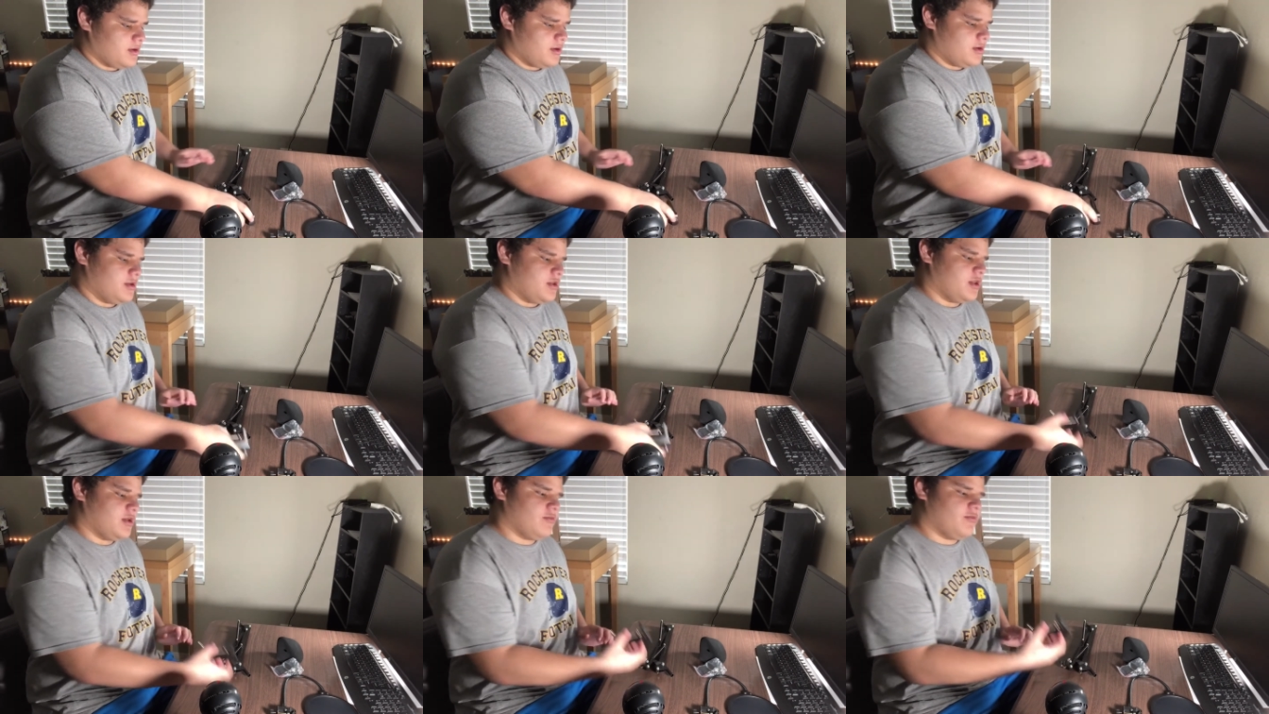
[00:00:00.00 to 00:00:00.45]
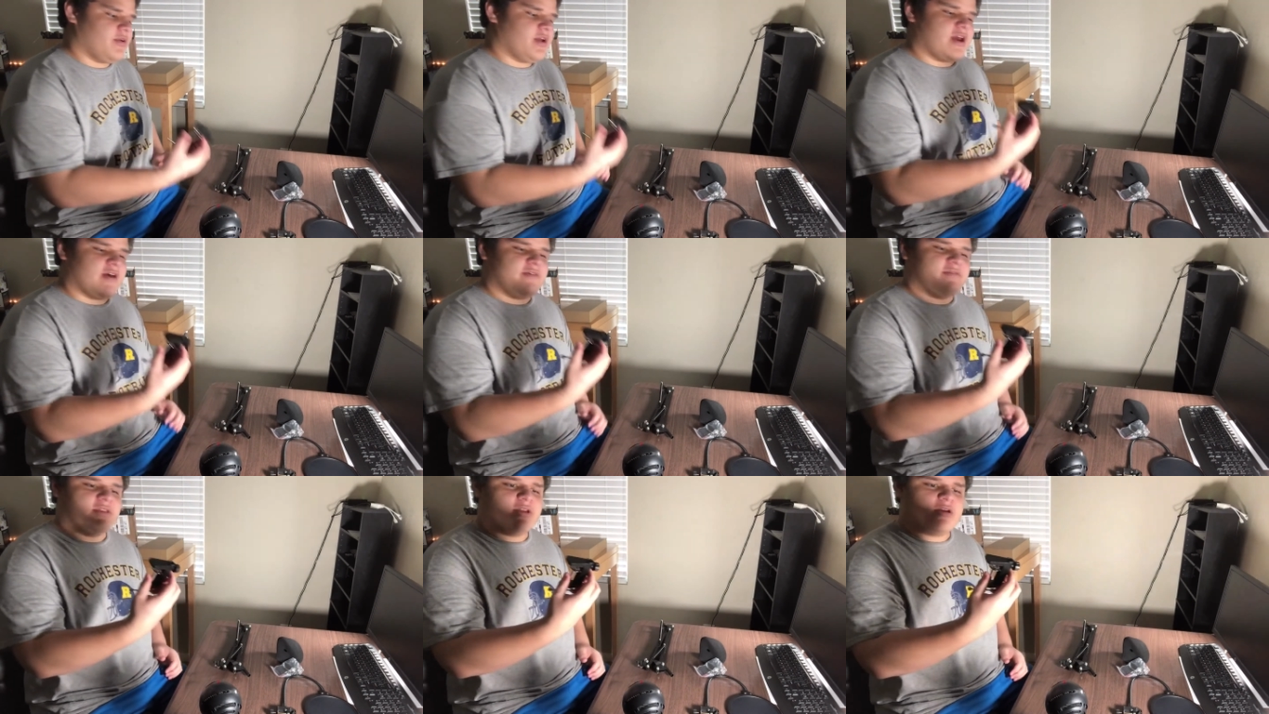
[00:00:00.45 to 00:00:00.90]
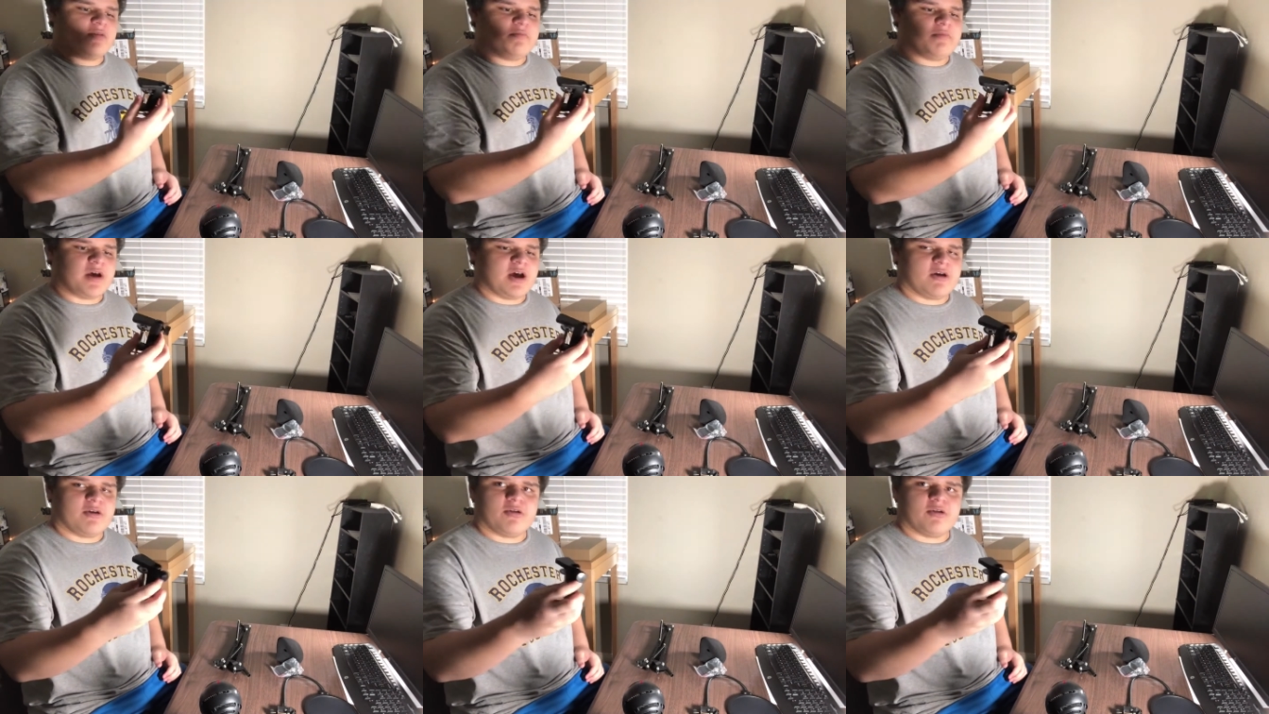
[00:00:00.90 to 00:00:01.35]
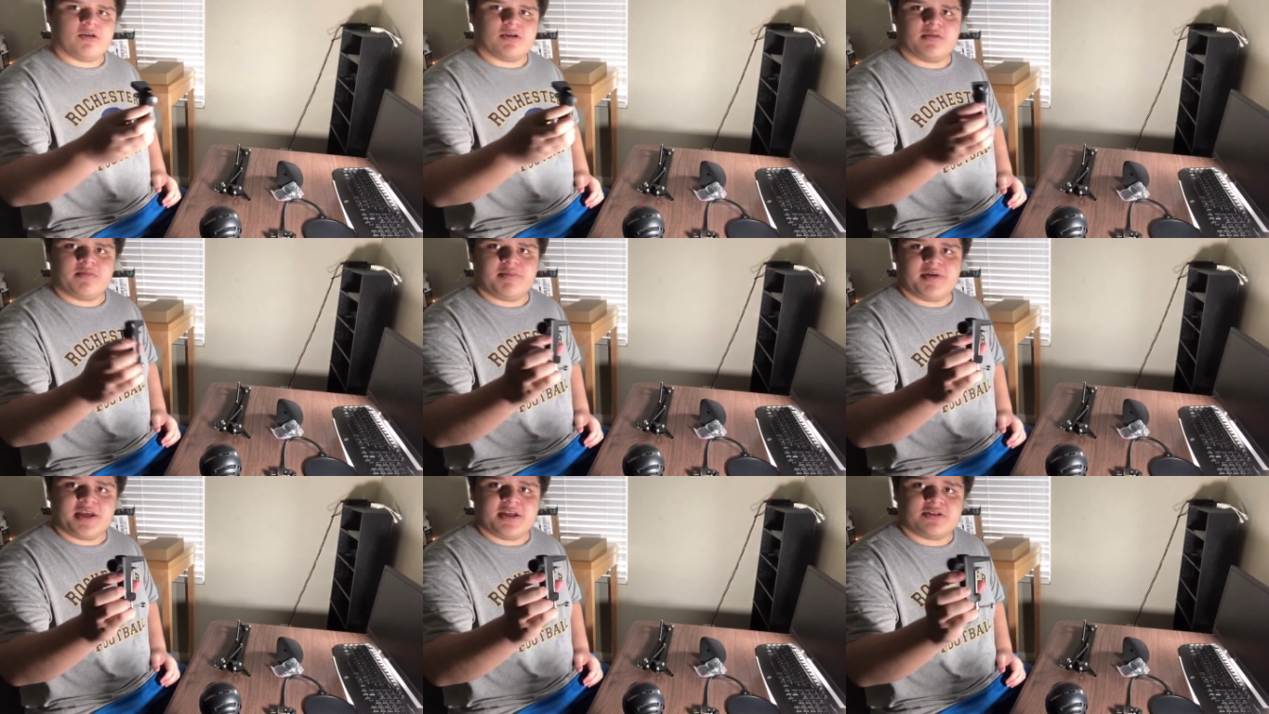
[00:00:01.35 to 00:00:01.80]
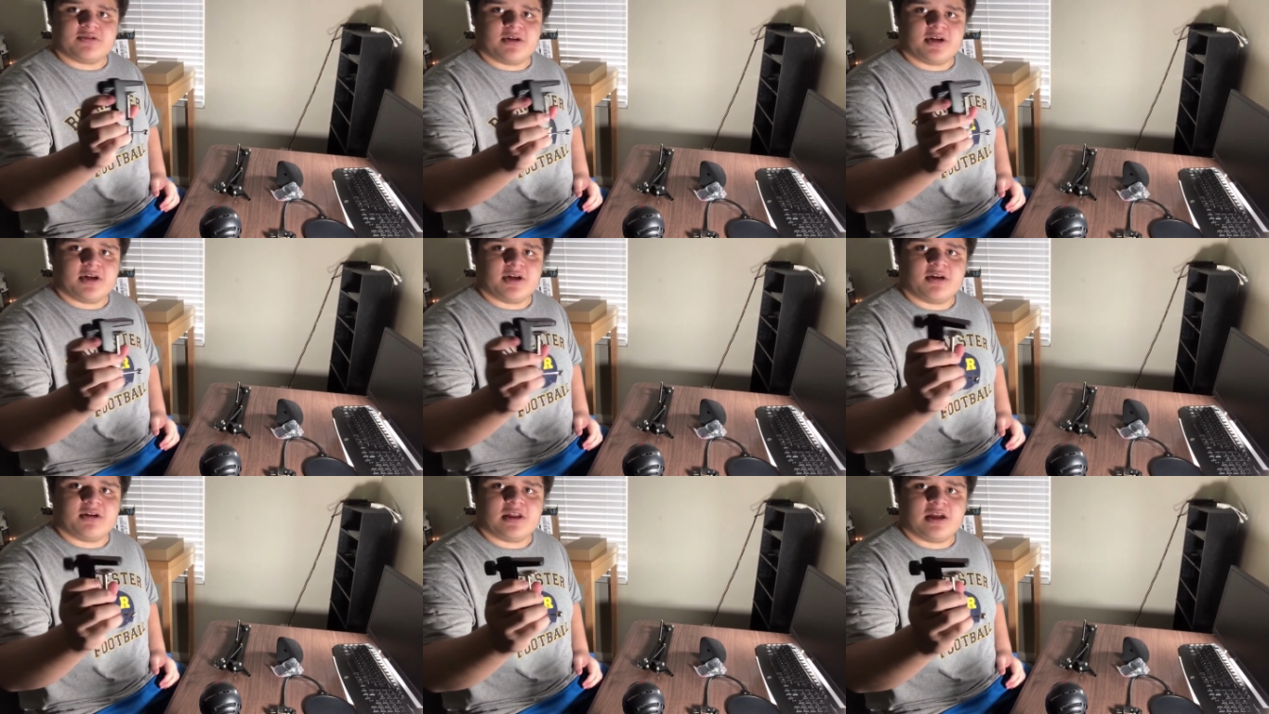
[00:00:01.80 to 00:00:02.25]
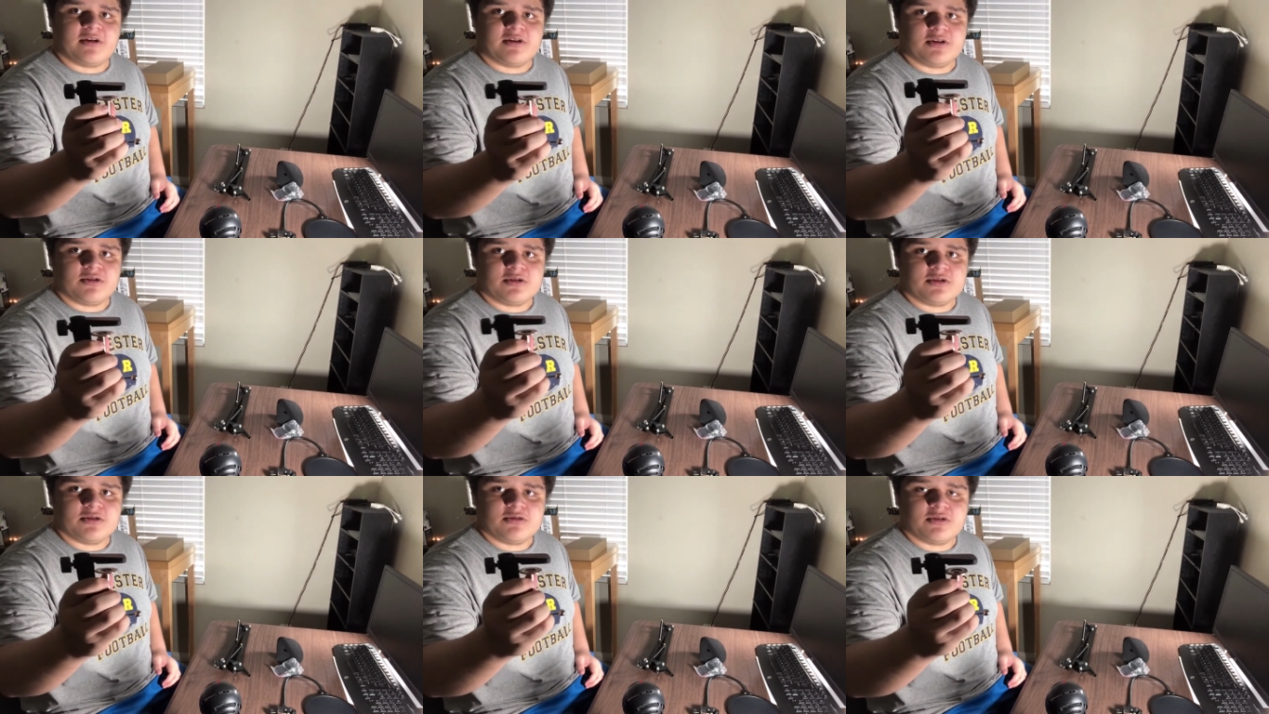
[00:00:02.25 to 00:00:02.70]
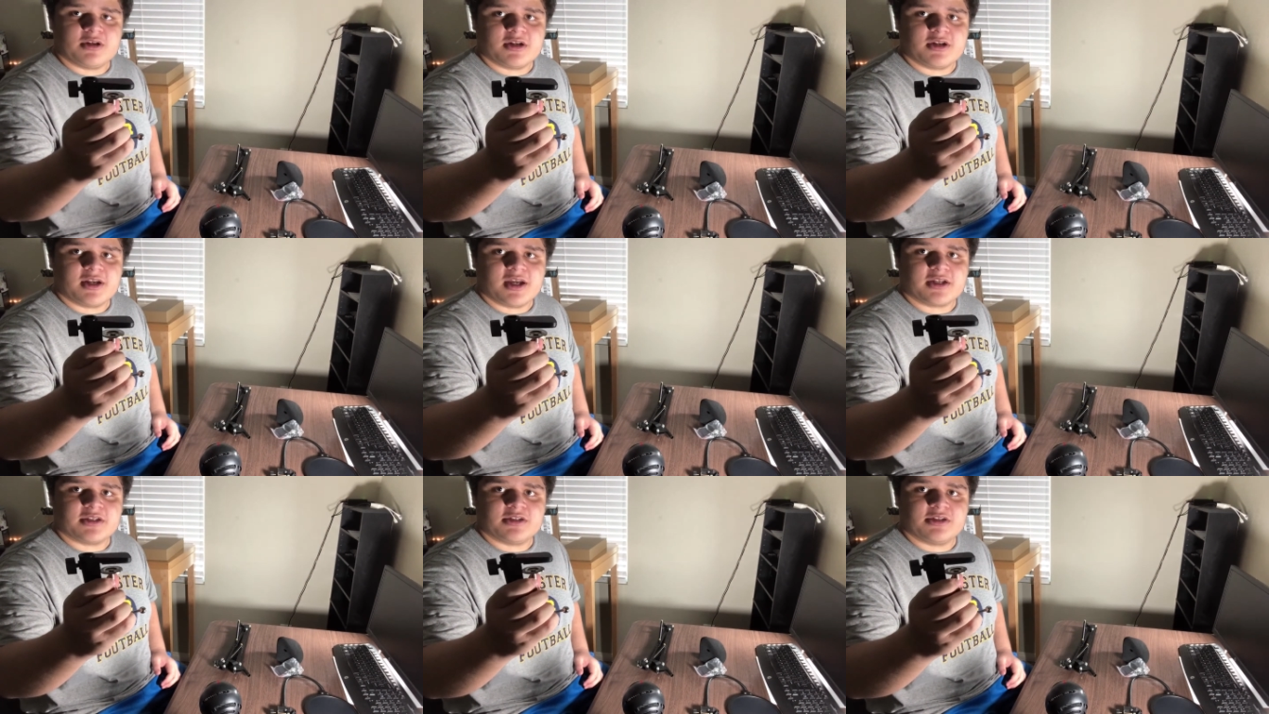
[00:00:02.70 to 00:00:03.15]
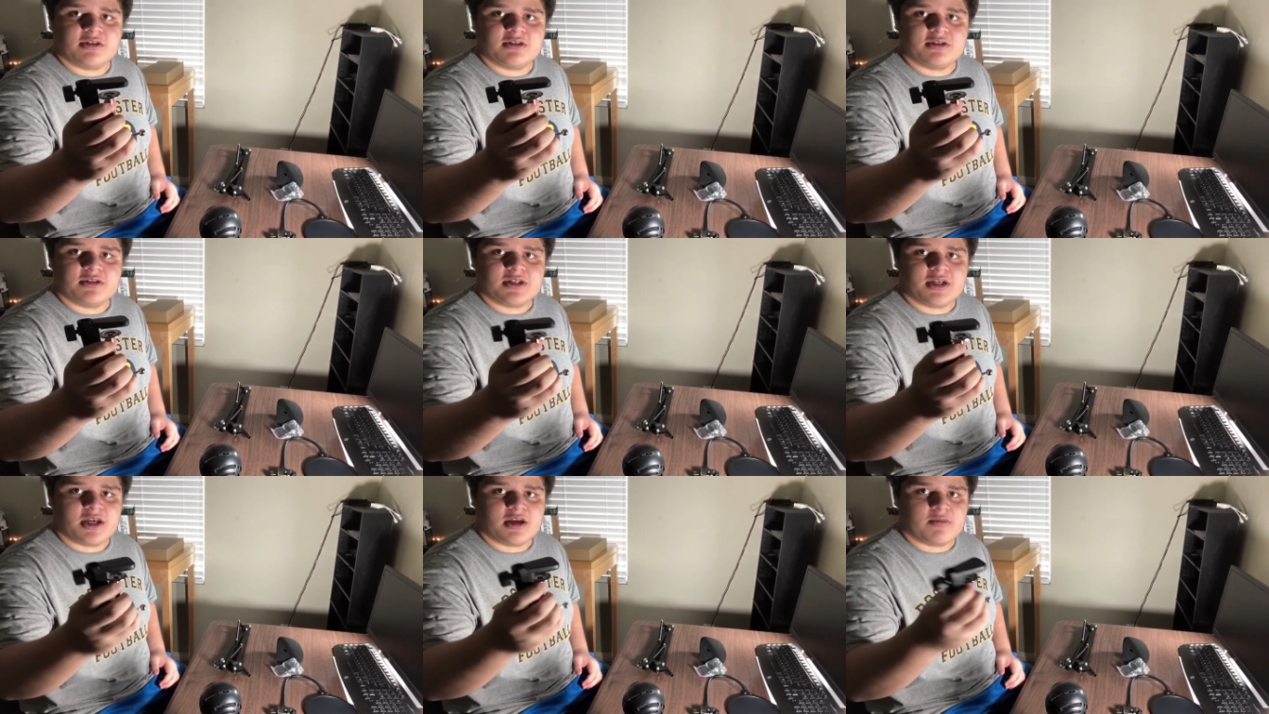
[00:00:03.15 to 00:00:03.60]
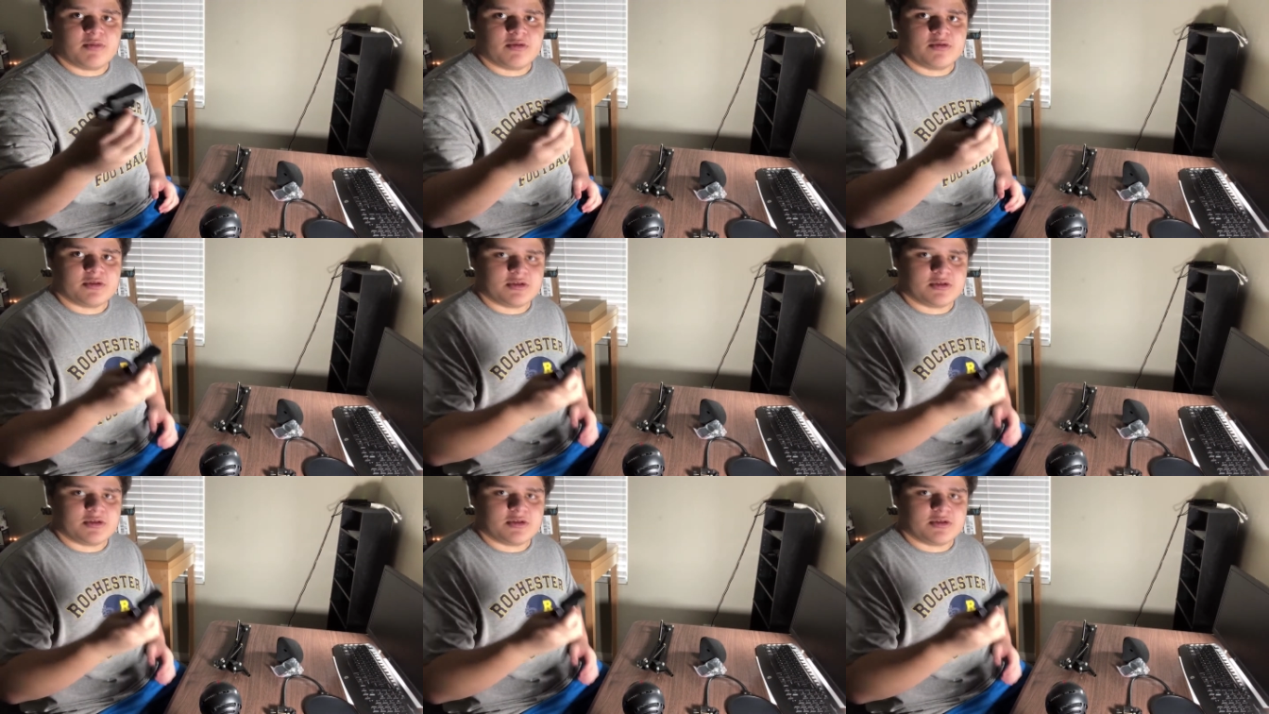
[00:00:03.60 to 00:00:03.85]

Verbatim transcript: Then we have the mount or the base right here that you do connect to your table.